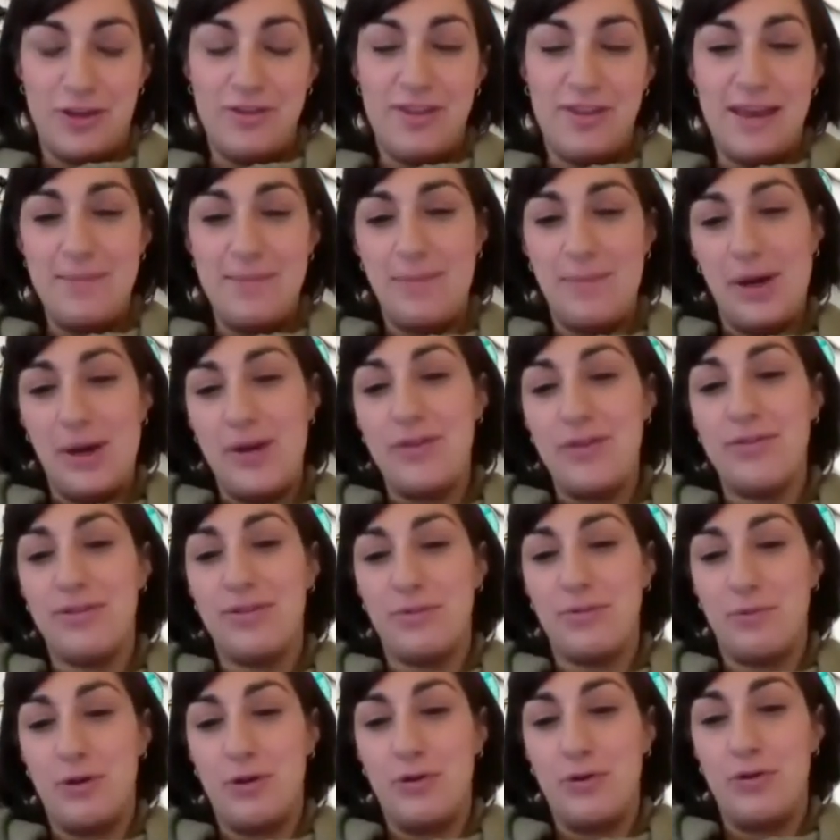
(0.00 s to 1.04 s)
They both
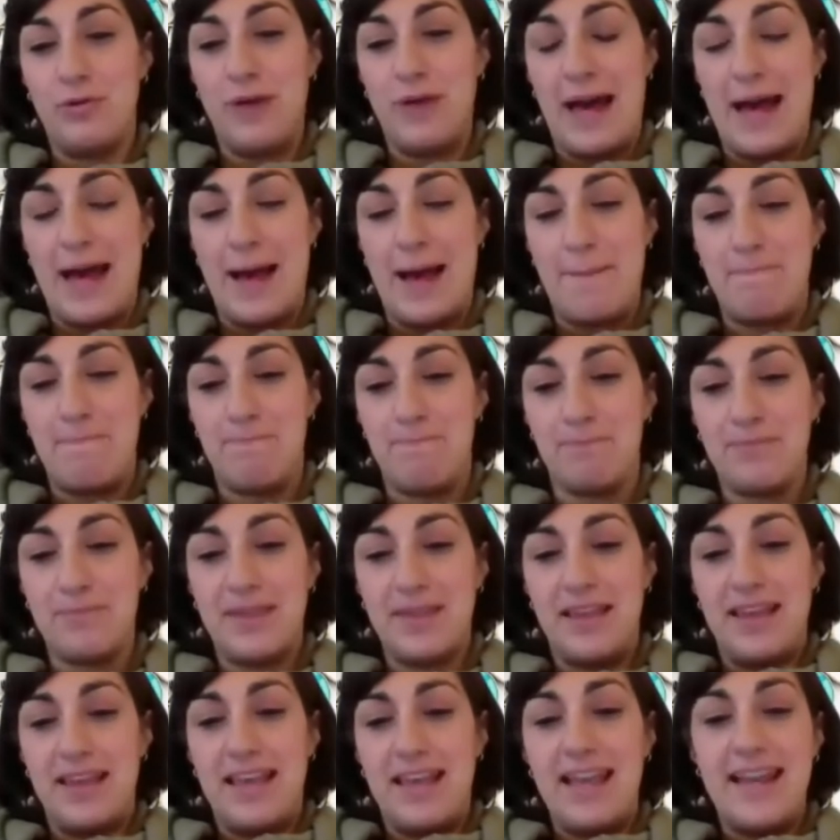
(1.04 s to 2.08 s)
will
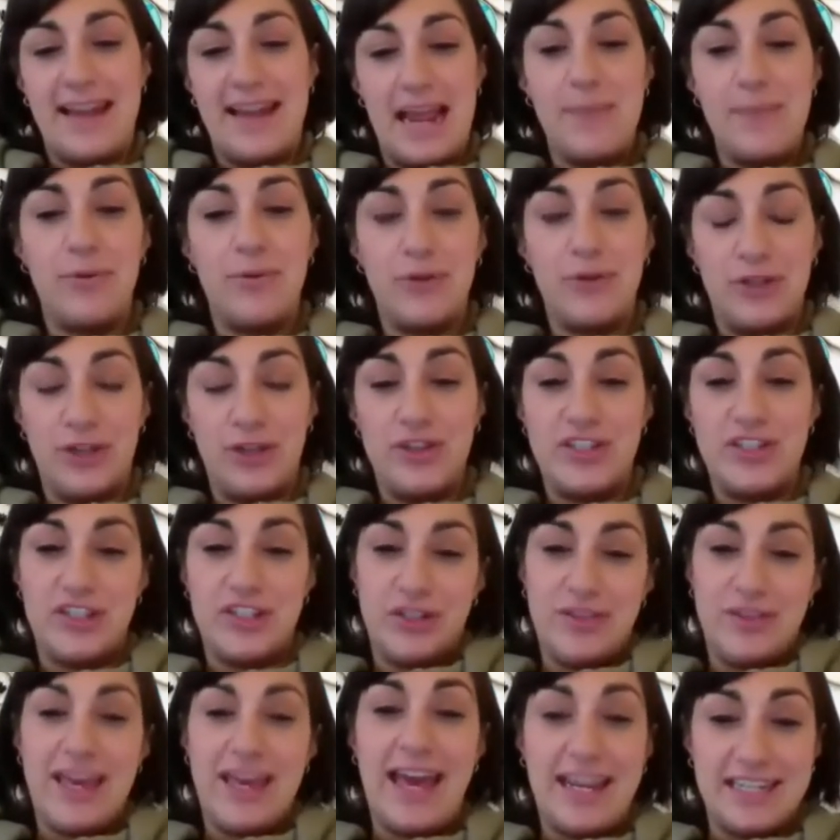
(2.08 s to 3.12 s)
enable you to do
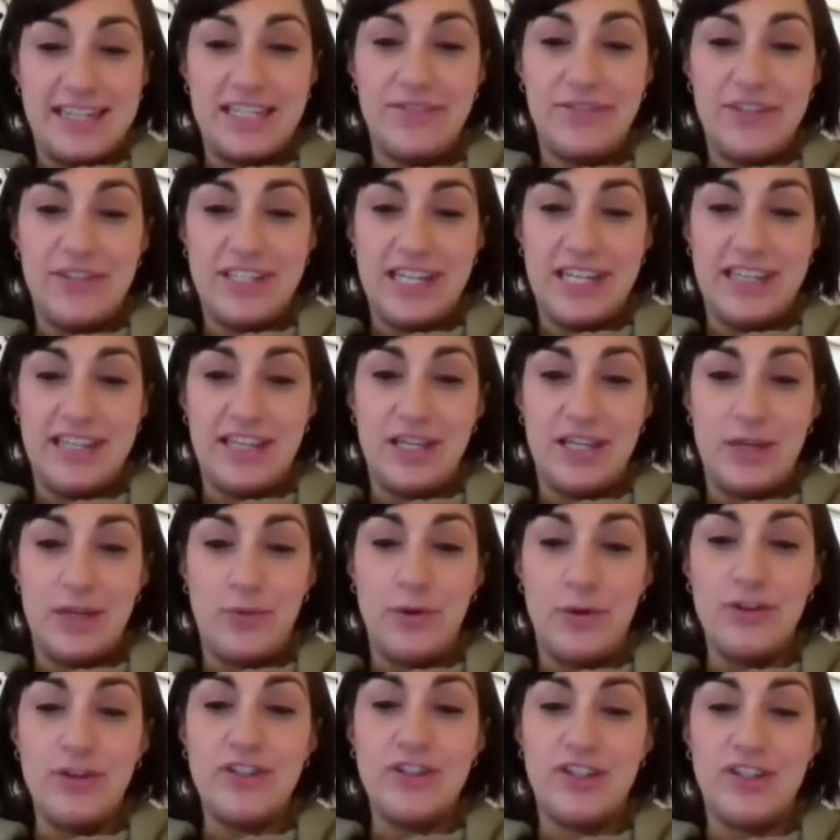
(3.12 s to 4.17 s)
that activity that you
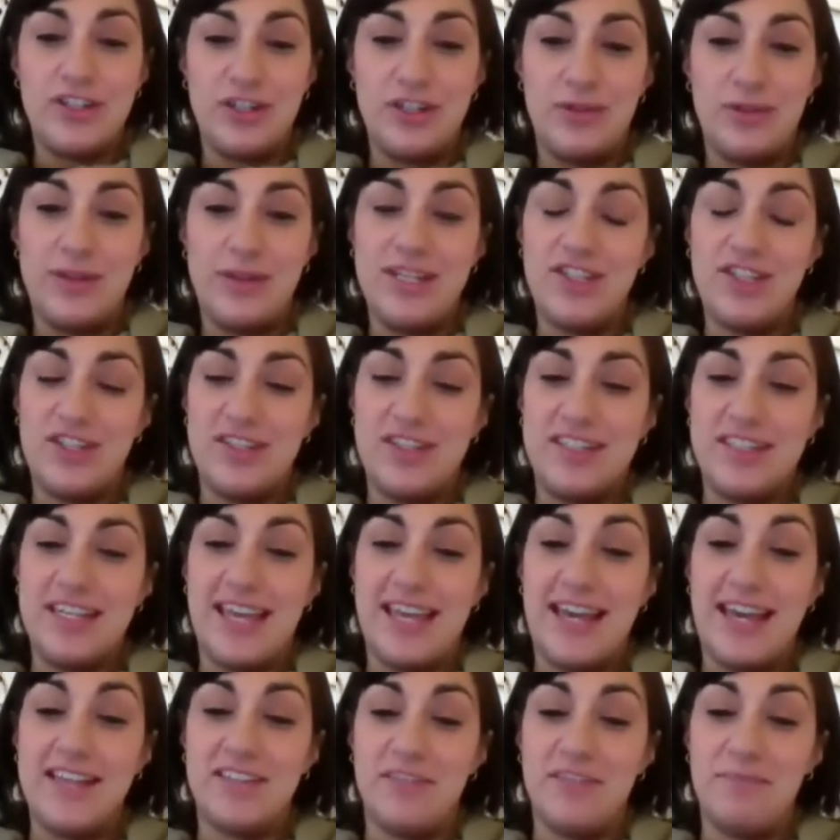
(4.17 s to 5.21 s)
want to do. It's just a
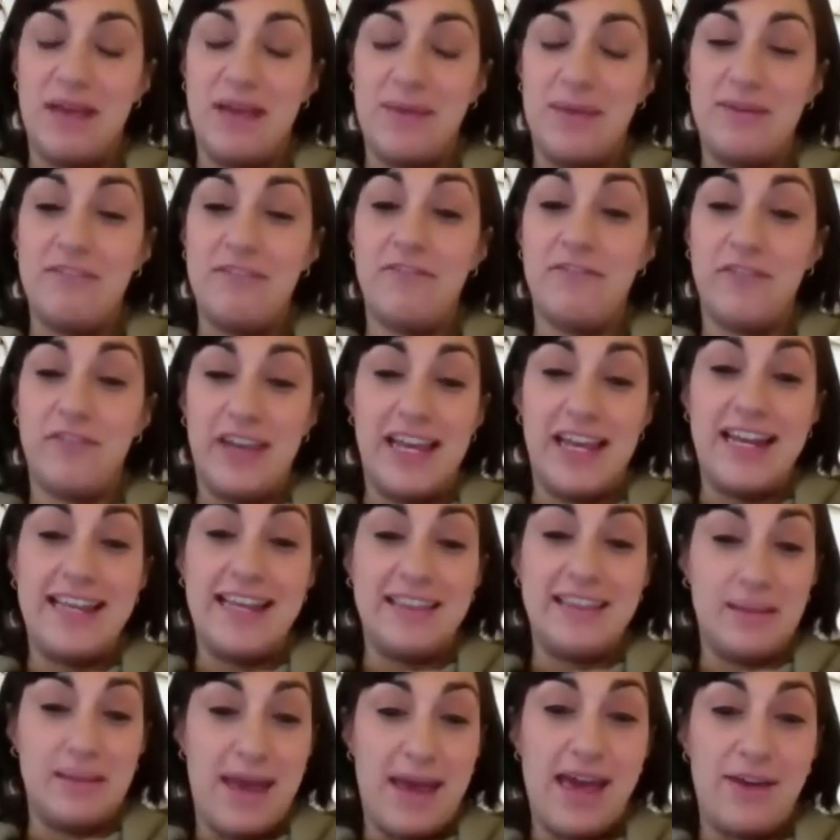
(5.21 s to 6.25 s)
case of maybe feeling
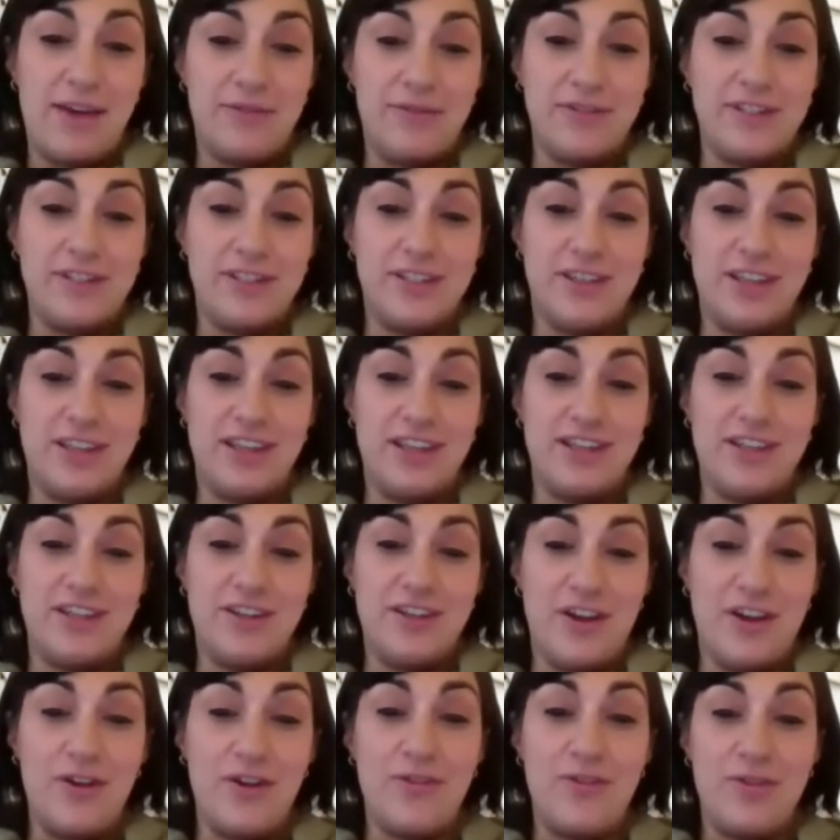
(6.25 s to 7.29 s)
them out so that you
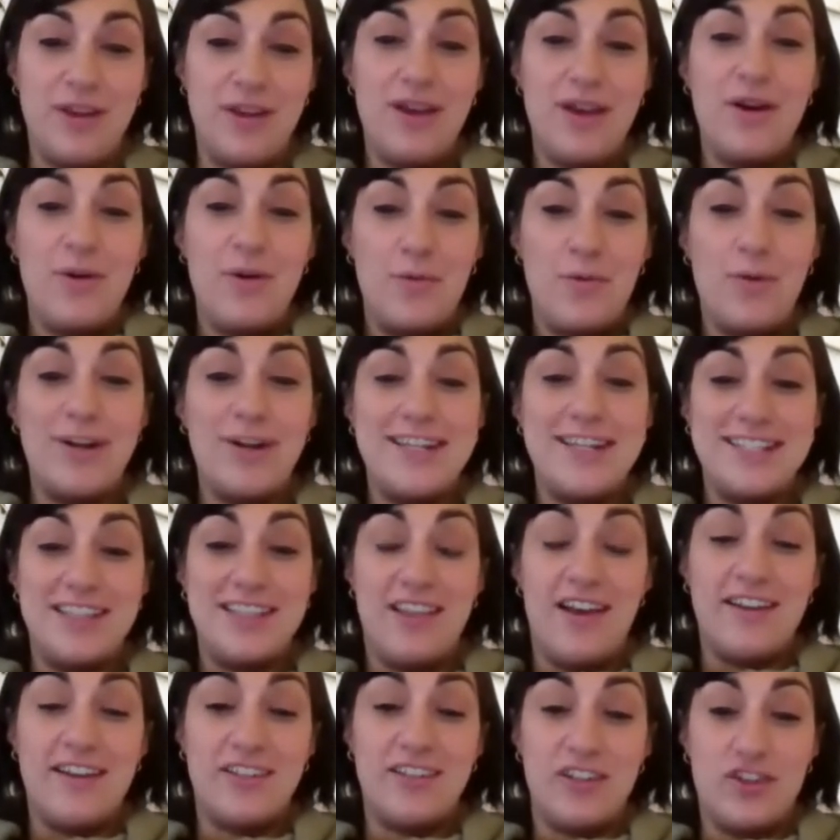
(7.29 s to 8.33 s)
know what it's
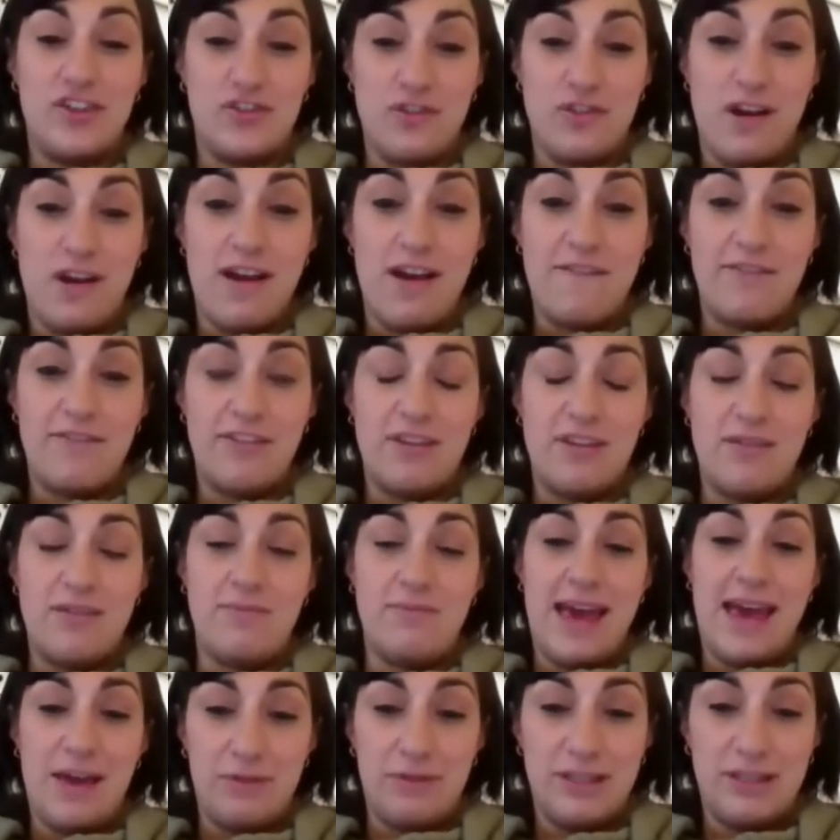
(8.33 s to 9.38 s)
like to drive them
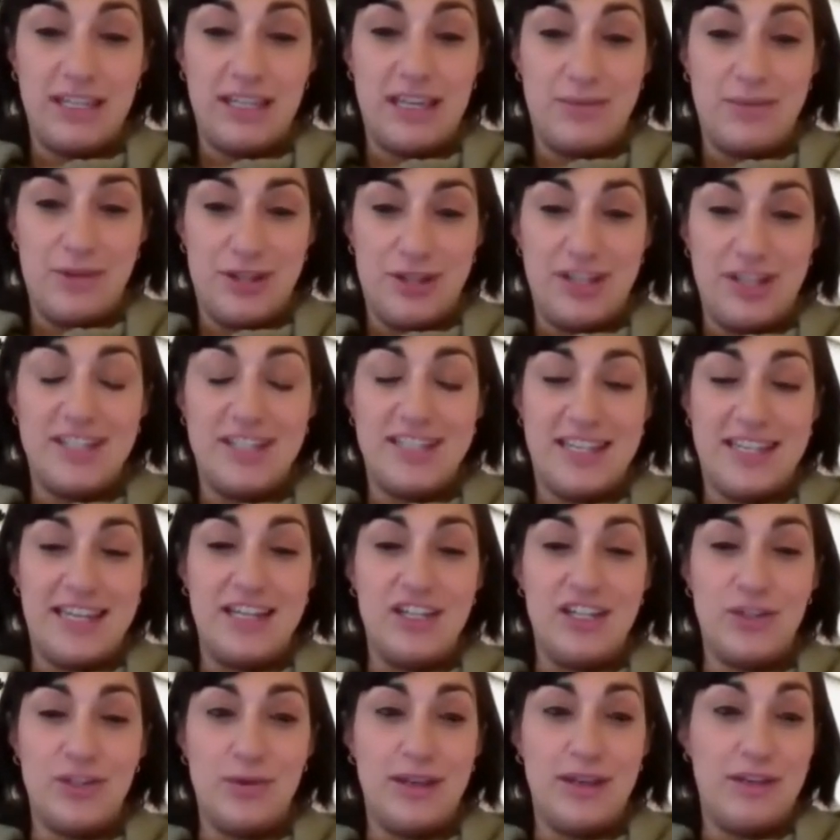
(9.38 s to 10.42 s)
out in the community and
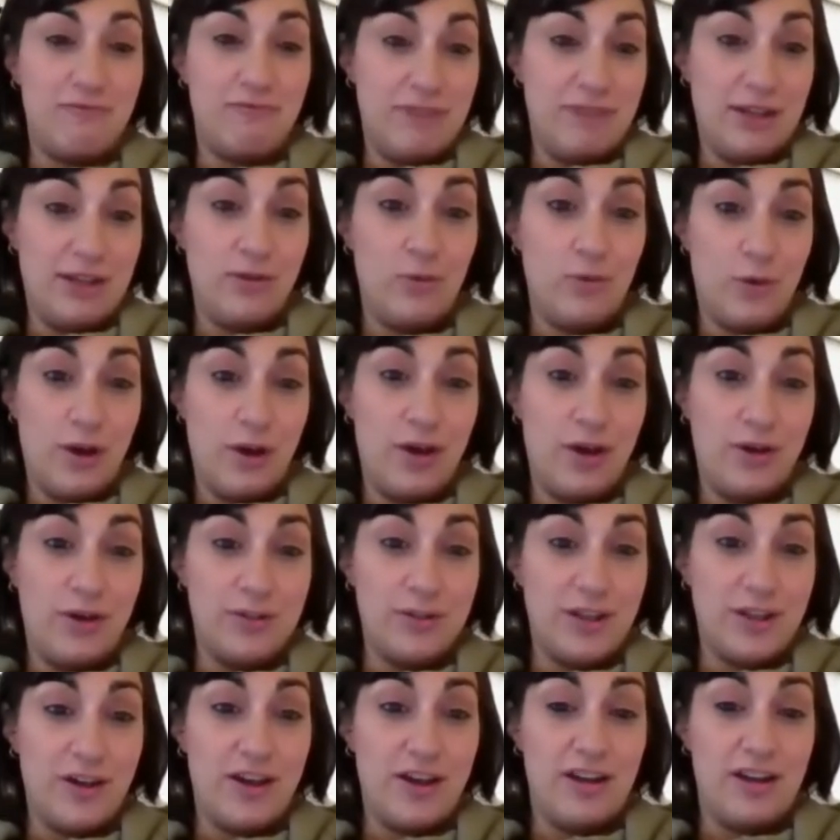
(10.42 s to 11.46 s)
doing a real world
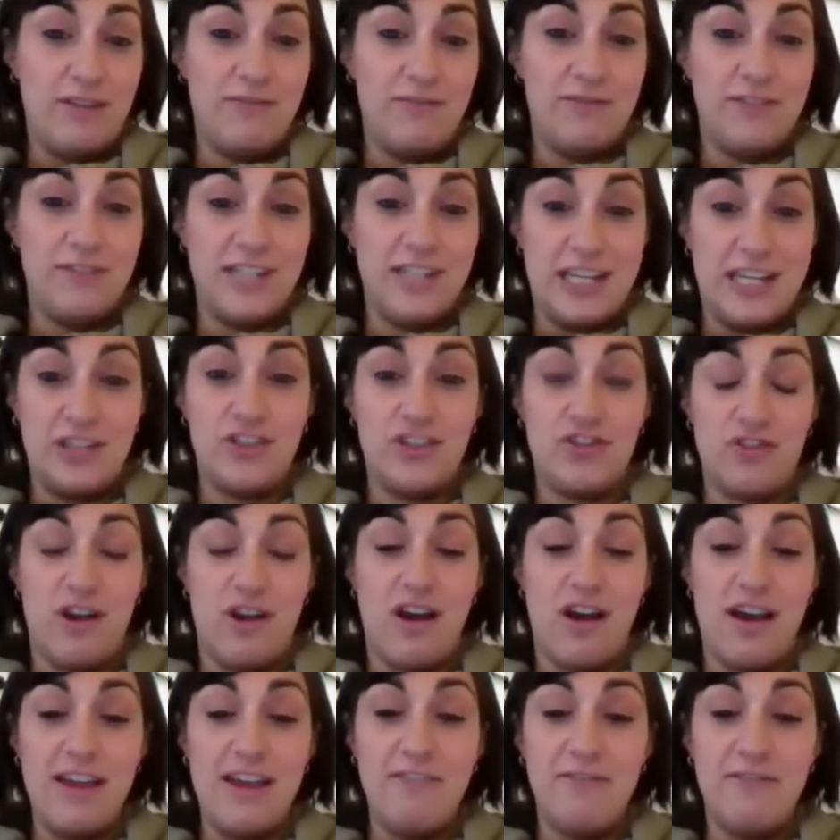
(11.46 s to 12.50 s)
kind of test
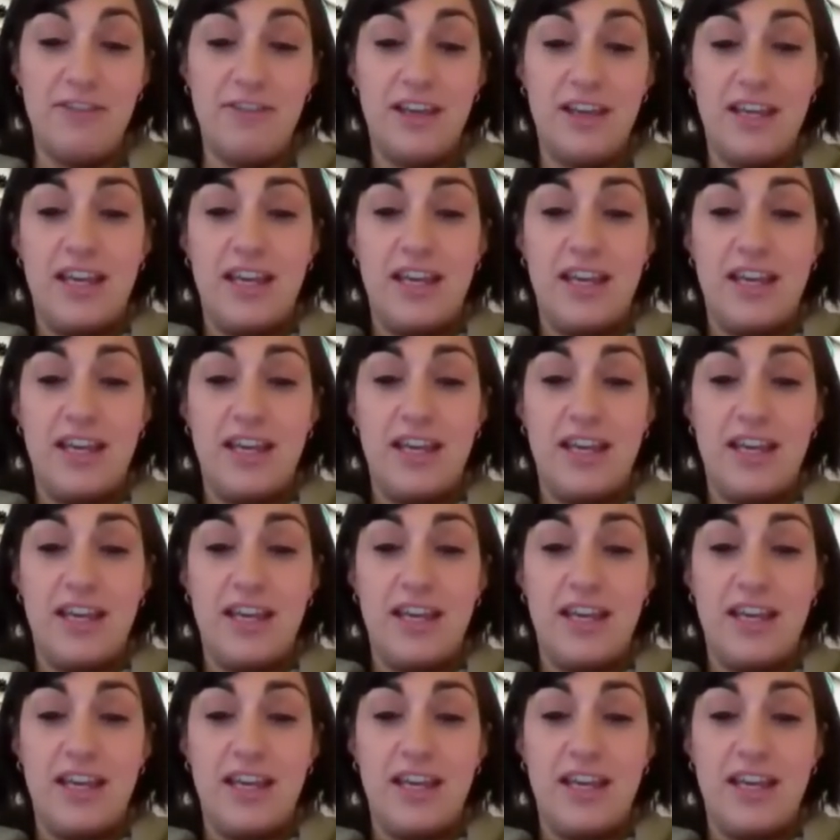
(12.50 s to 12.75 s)
drive.